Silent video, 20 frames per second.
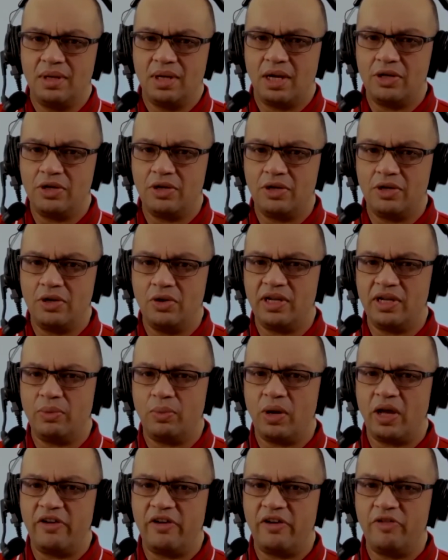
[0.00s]
and you're looking at
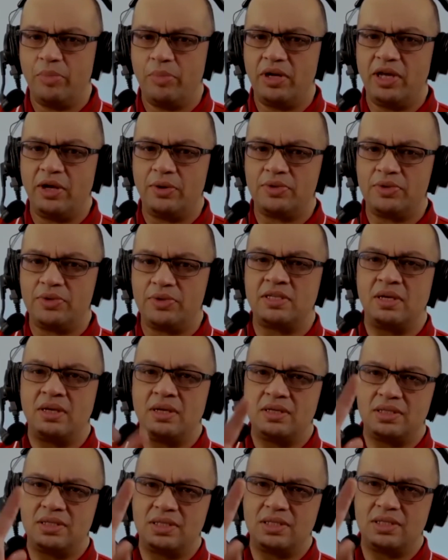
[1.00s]
what everybody else is
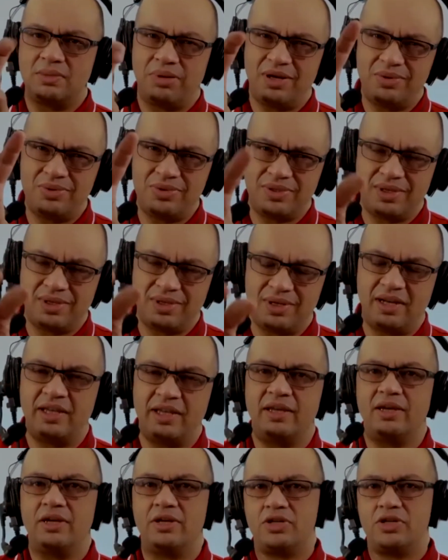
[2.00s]
supposedly
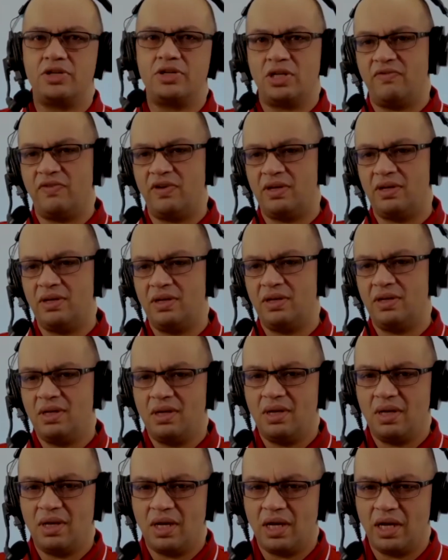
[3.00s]
achieving
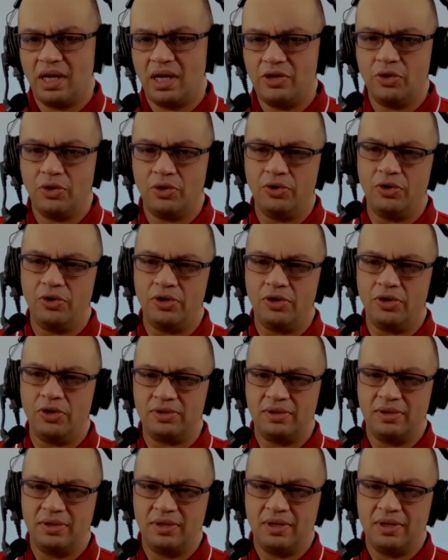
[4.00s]
and you're not,